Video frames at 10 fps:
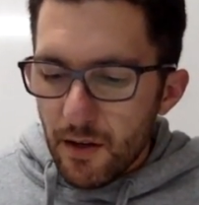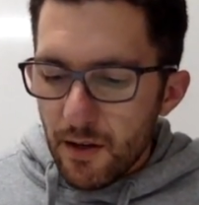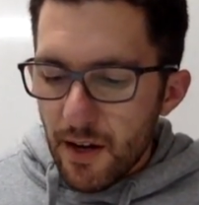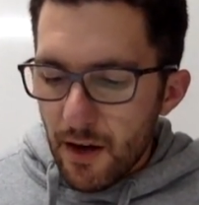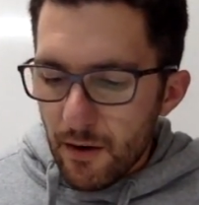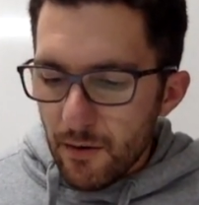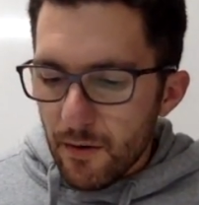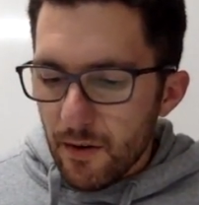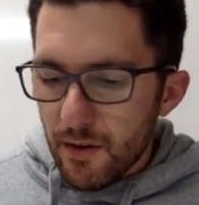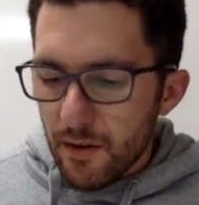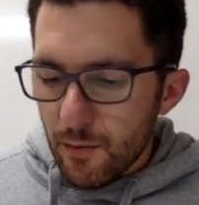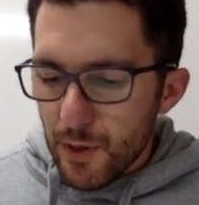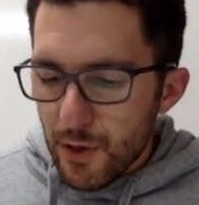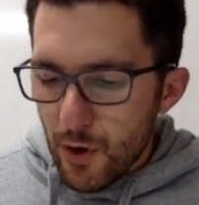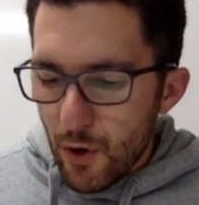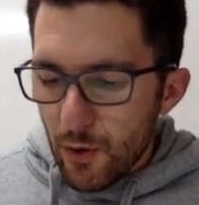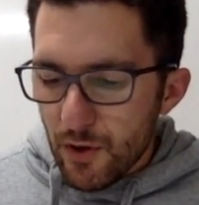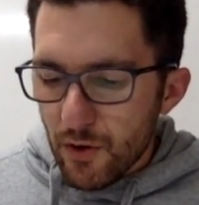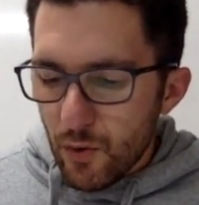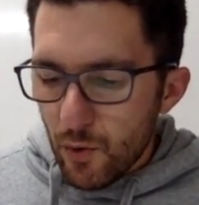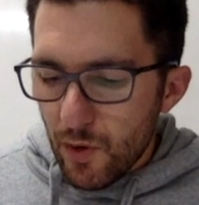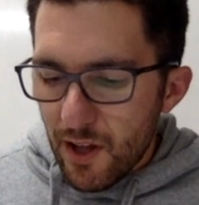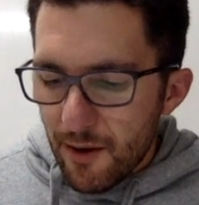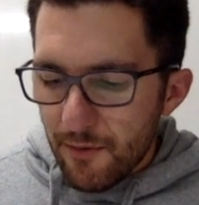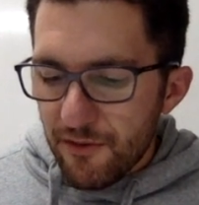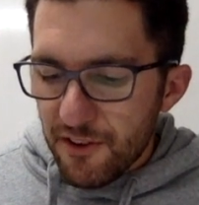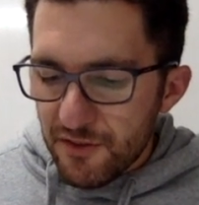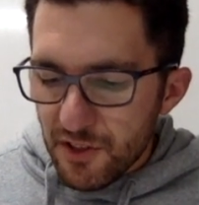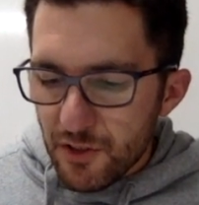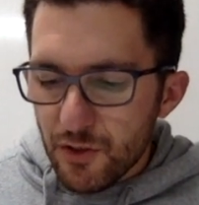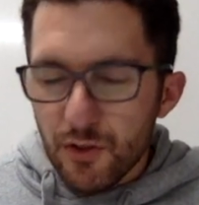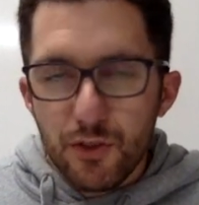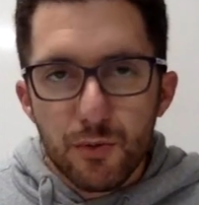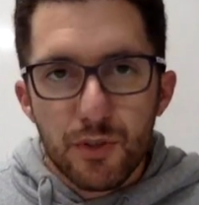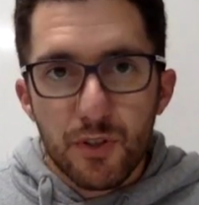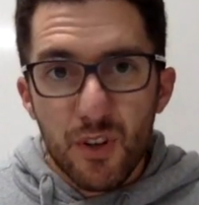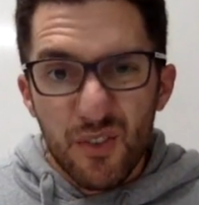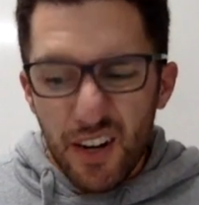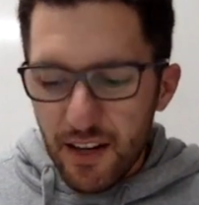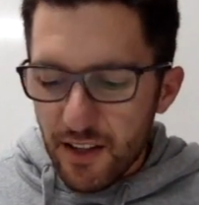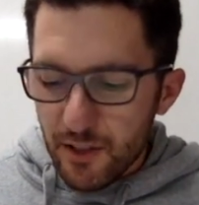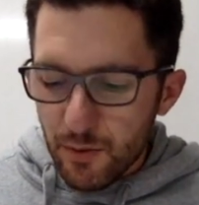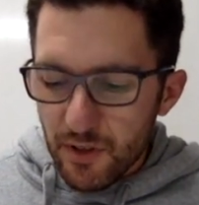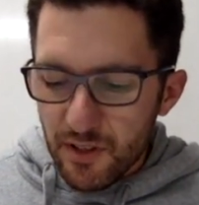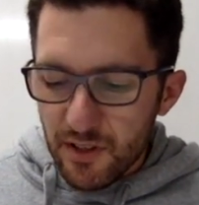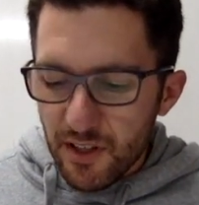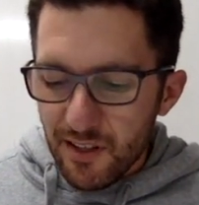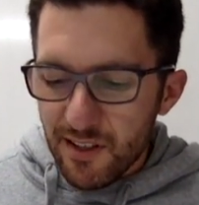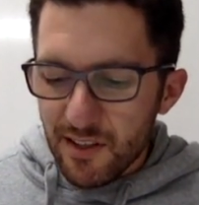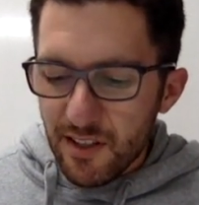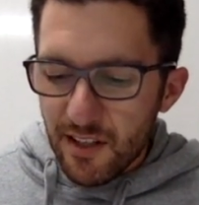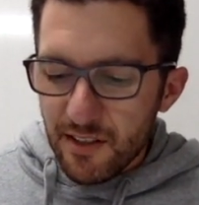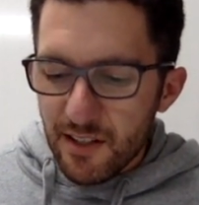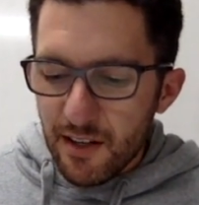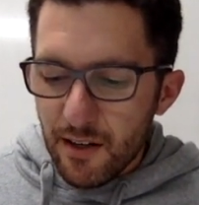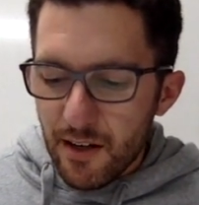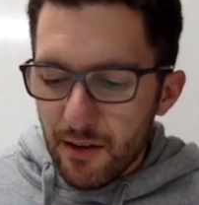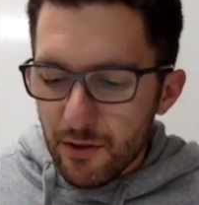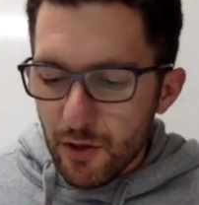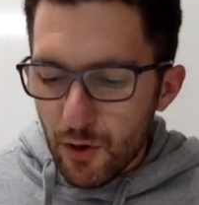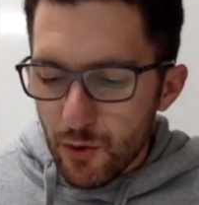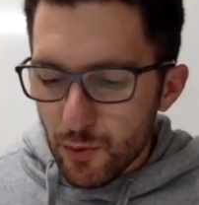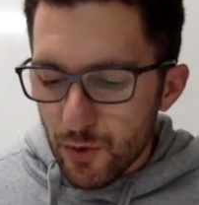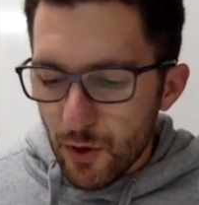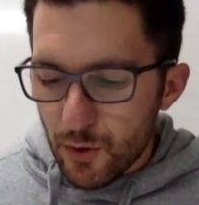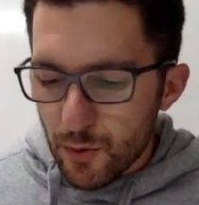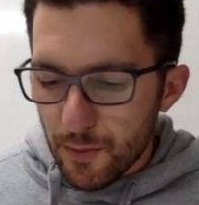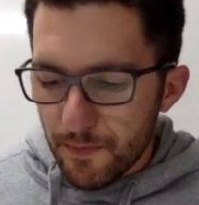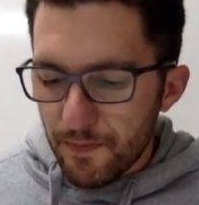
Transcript: Now, we know that all up, 50 students were surveyed. That's what this is telling us here. That's our total.